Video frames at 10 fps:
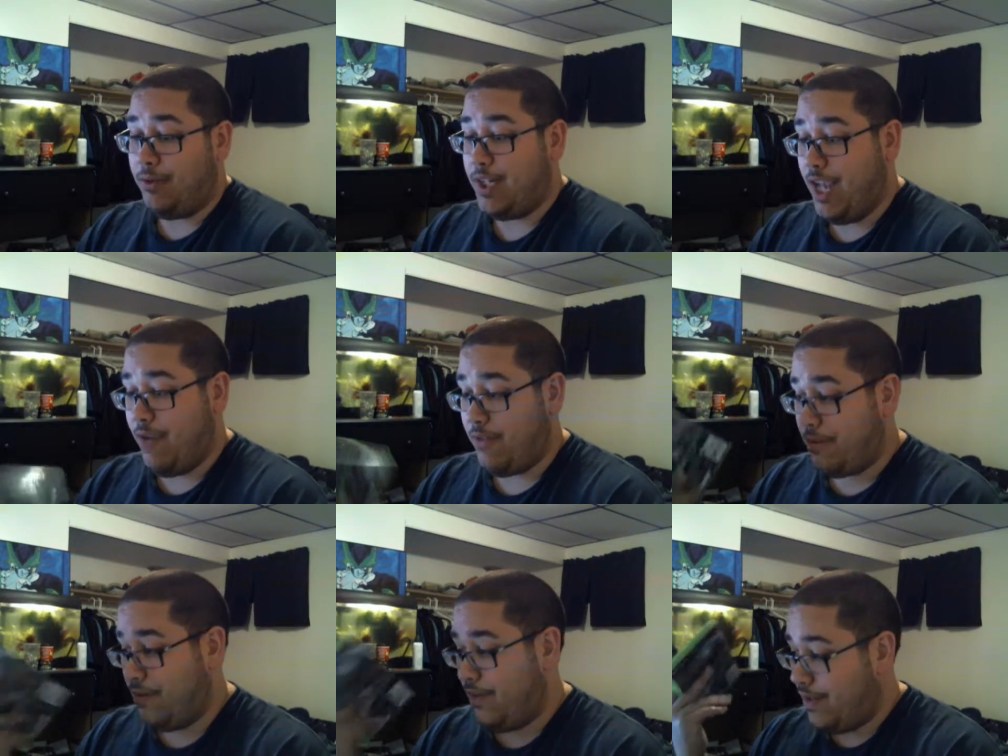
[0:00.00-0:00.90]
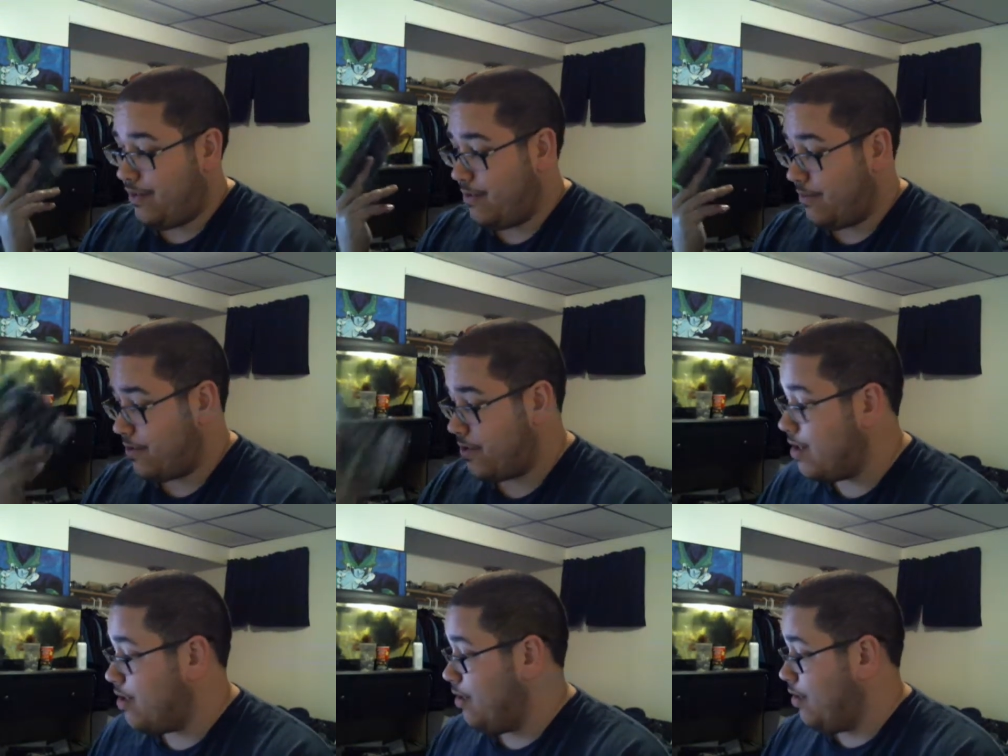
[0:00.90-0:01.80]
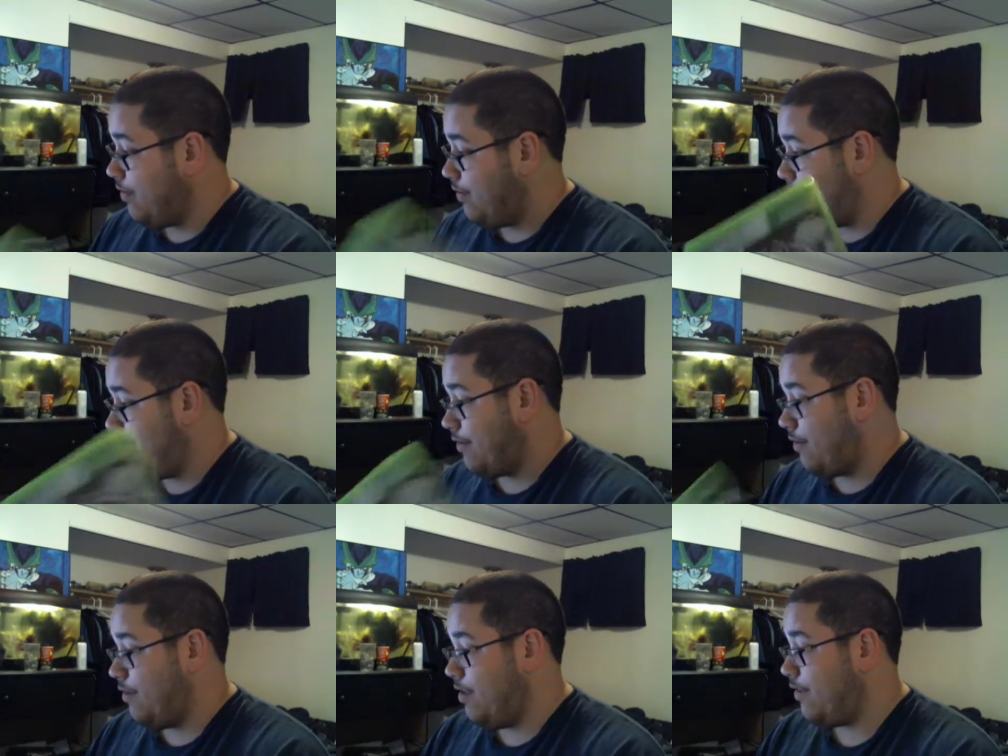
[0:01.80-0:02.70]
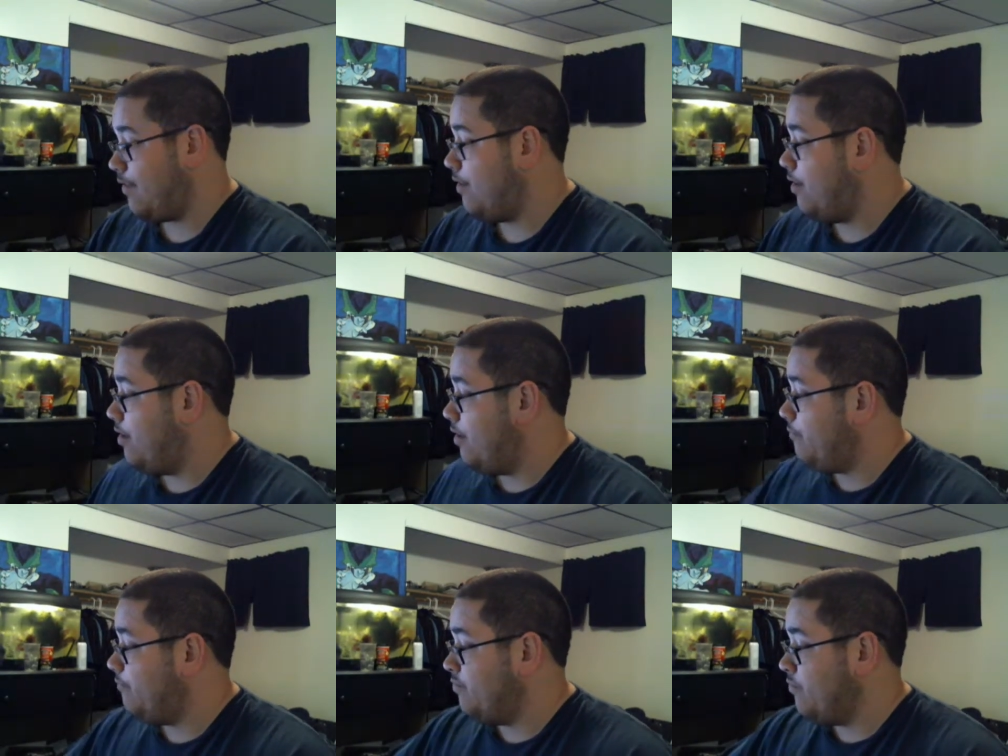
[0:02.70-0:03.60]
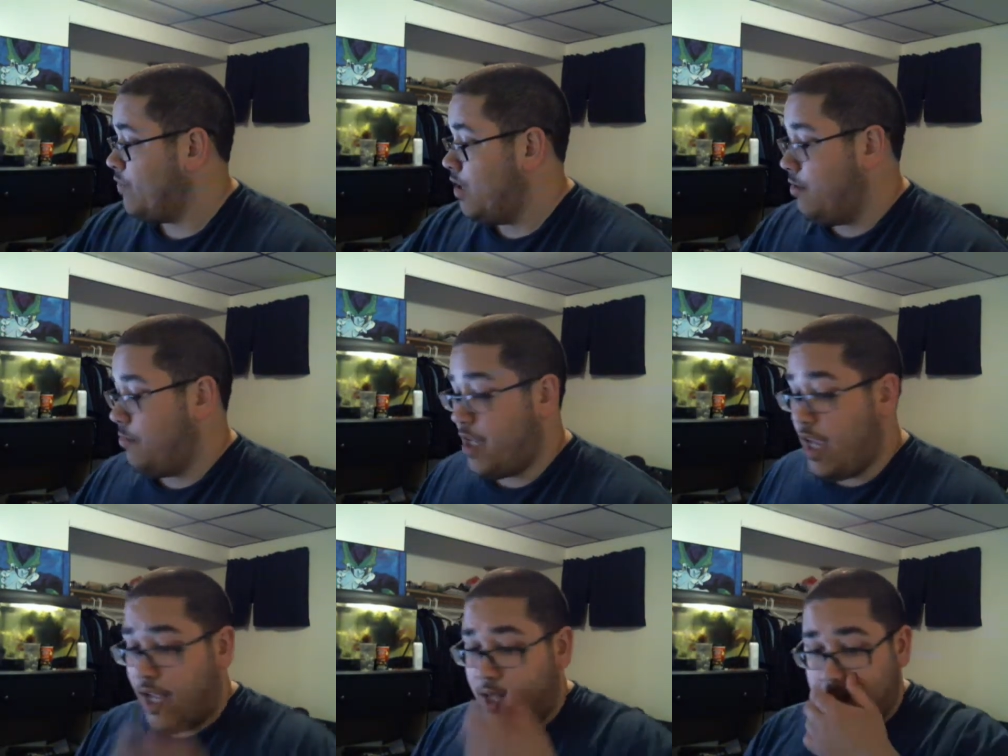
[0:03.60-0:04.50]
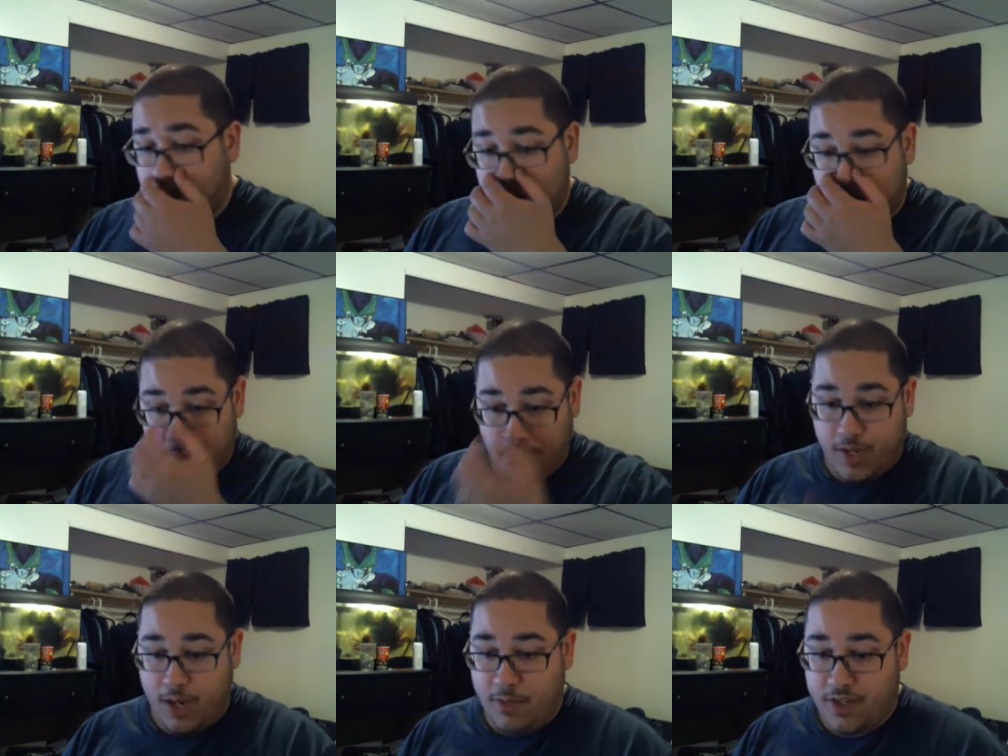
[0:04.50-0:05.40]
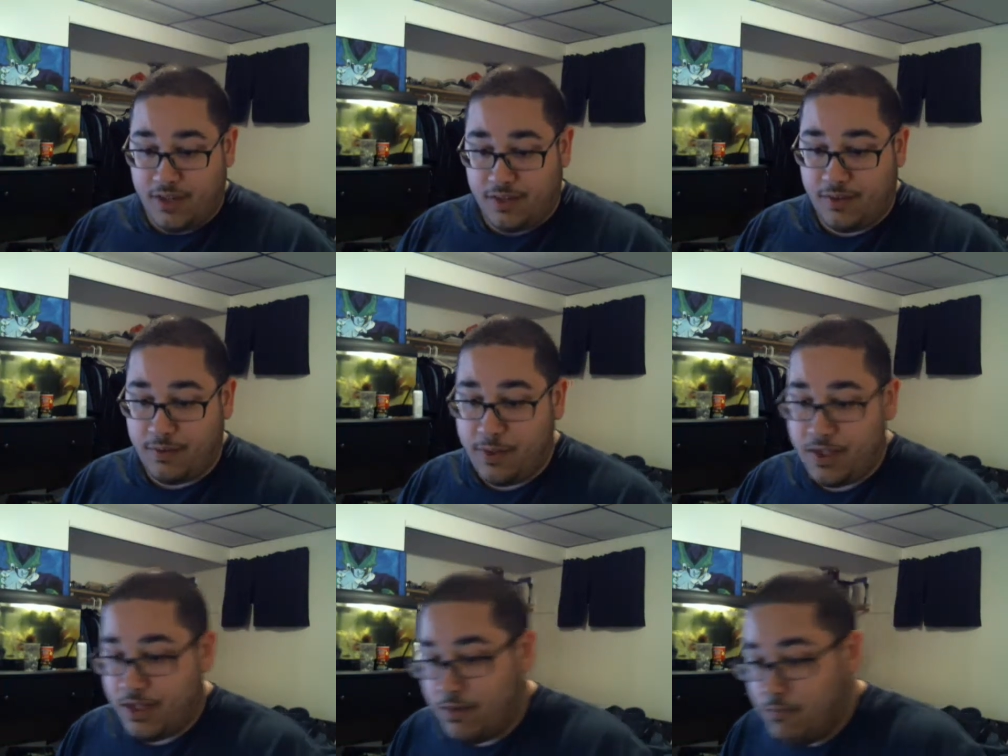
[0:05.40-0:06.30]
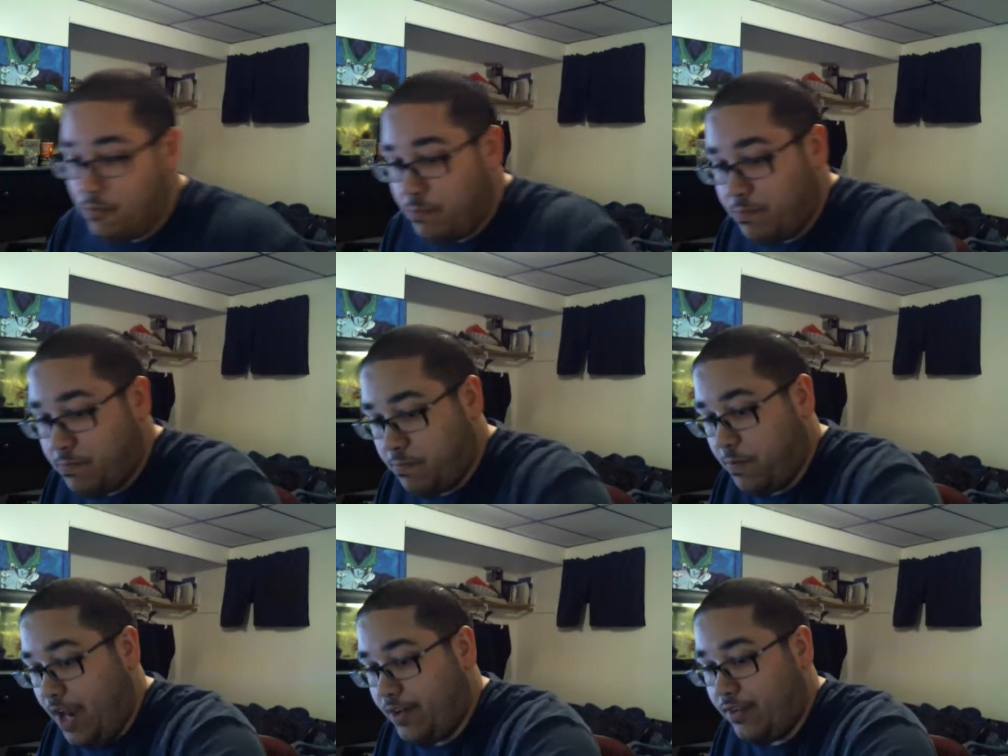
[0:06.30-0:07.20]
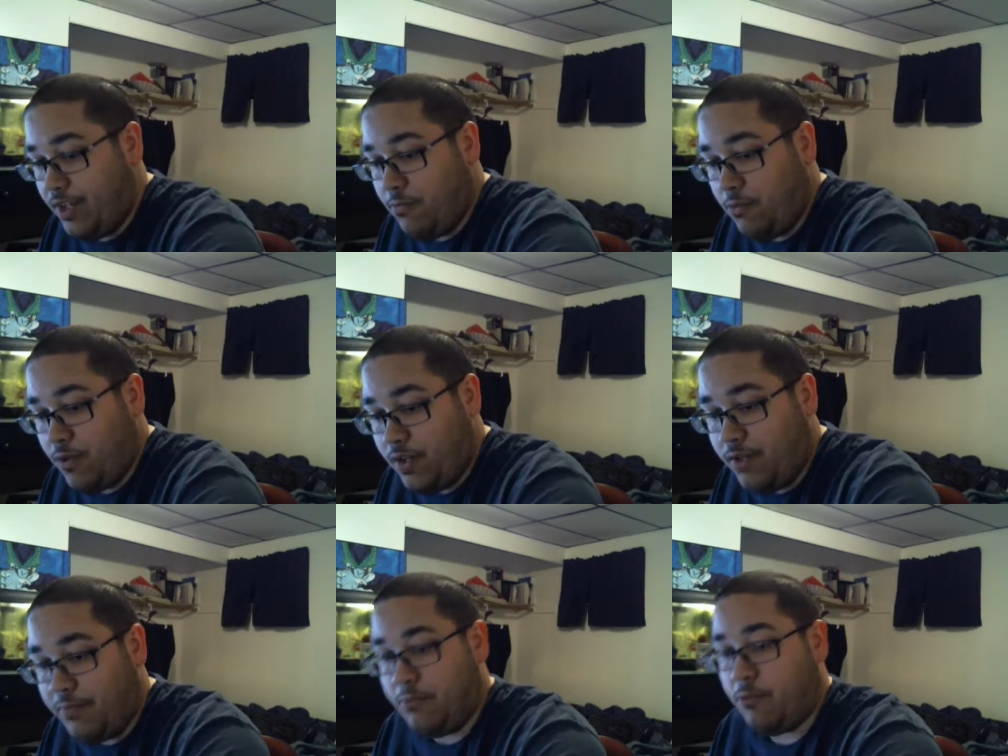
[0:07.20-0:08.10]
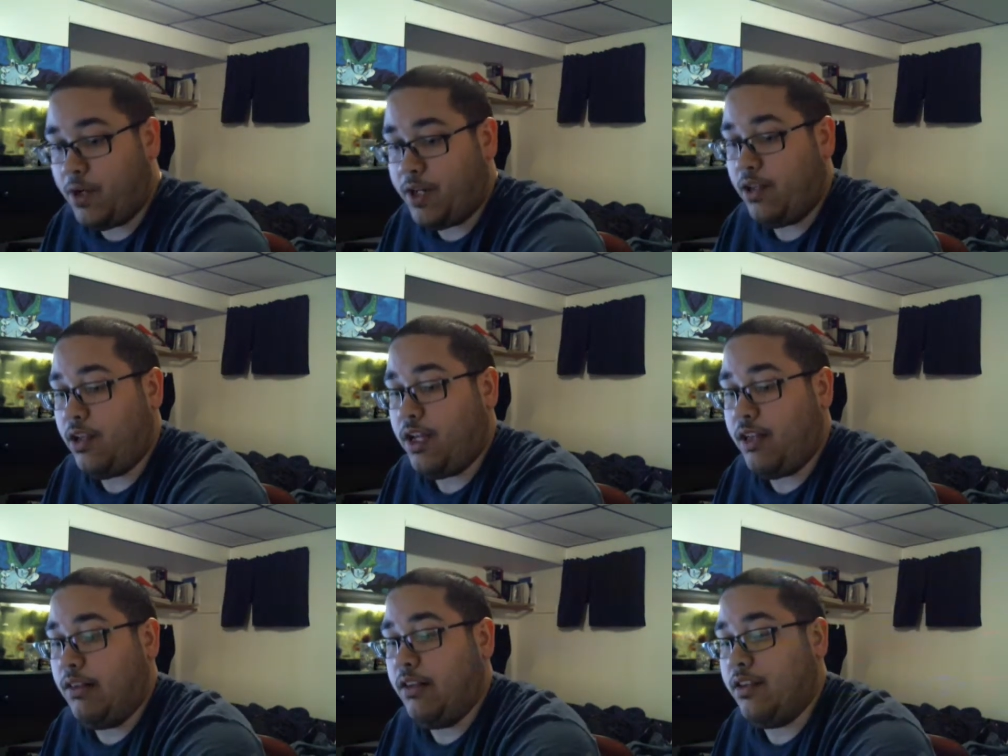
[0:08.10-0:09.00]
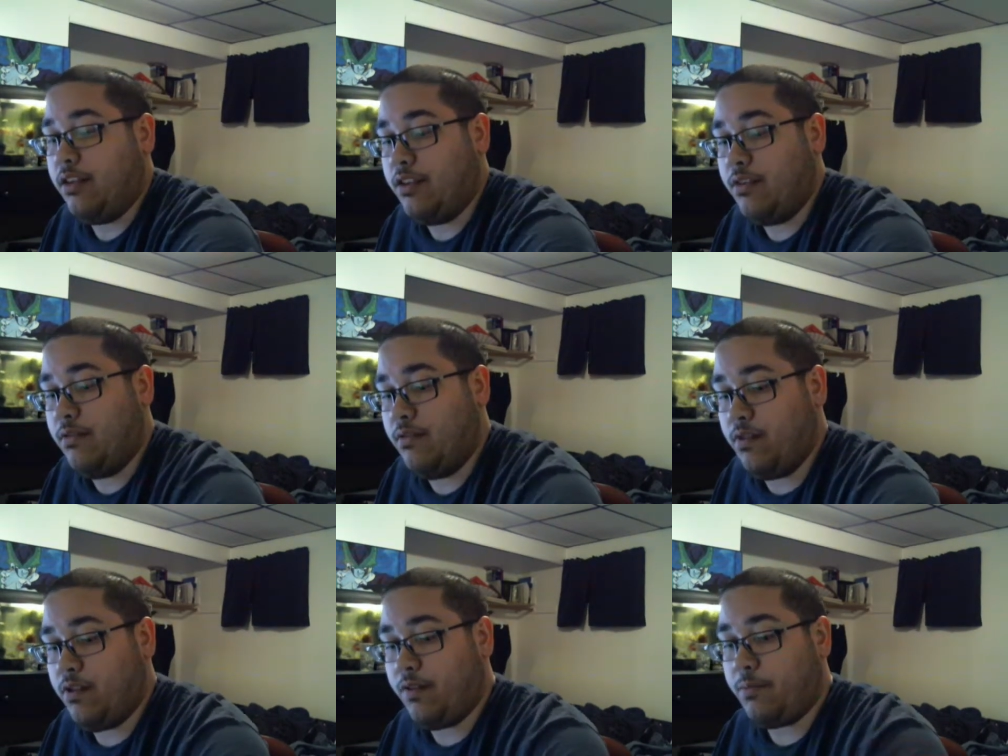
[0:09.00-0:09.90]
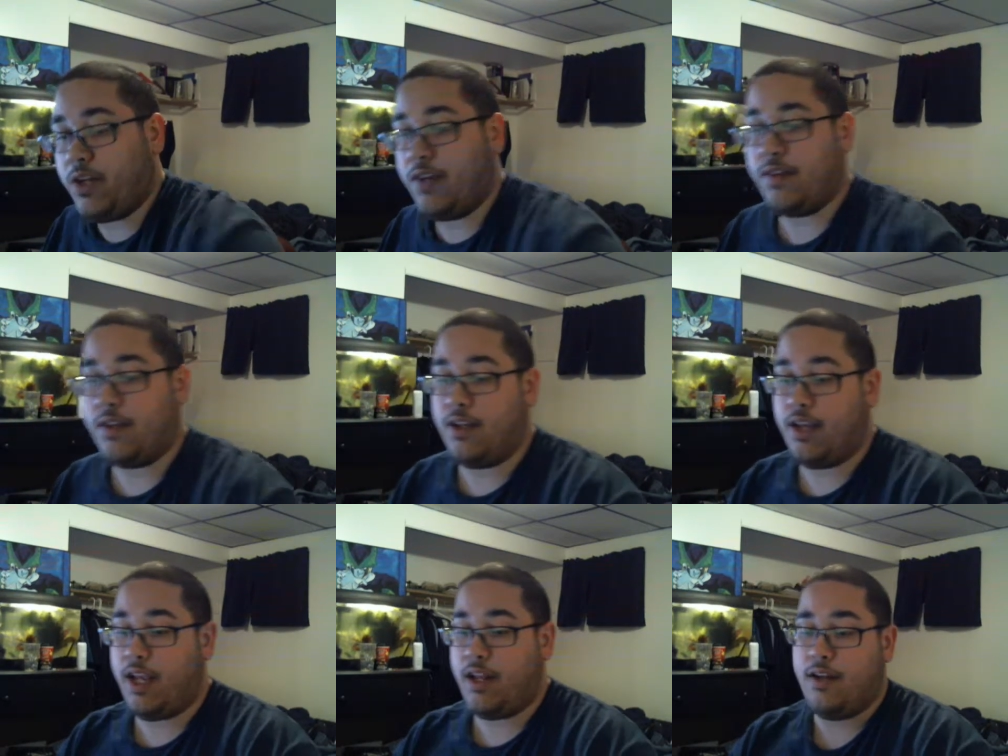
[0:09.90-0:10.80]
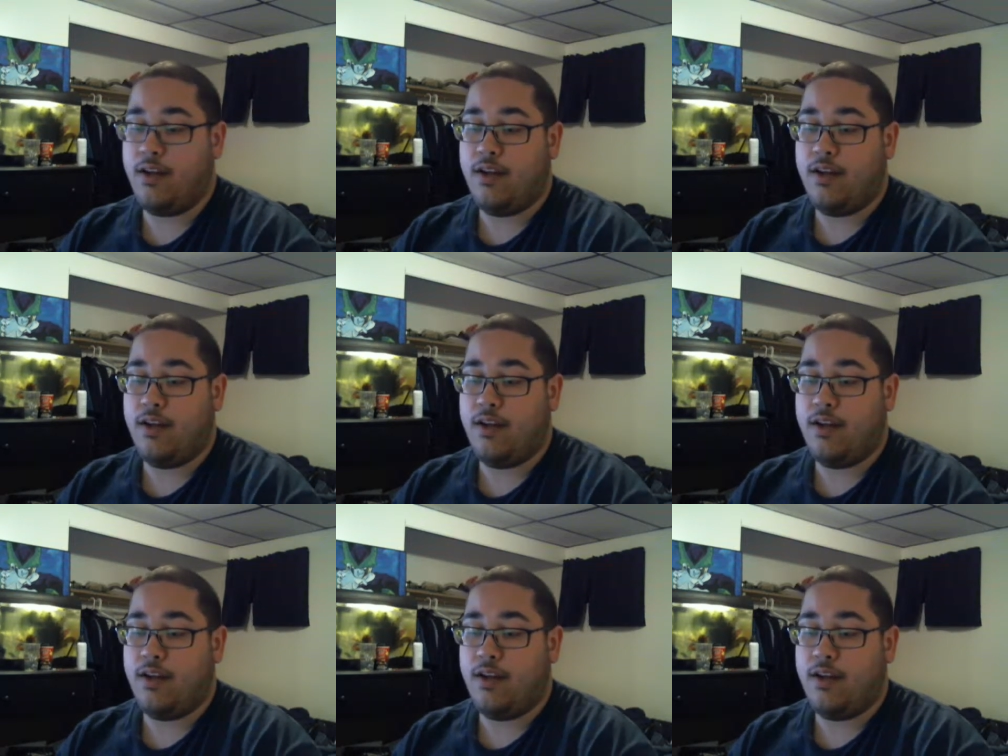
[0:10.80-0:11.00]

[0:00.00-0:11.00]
wanted to have a 360 version. So that's this. But yeah, um, not much else has been actually getting worked on. I've been working a lot lately. Uh, surprising, I had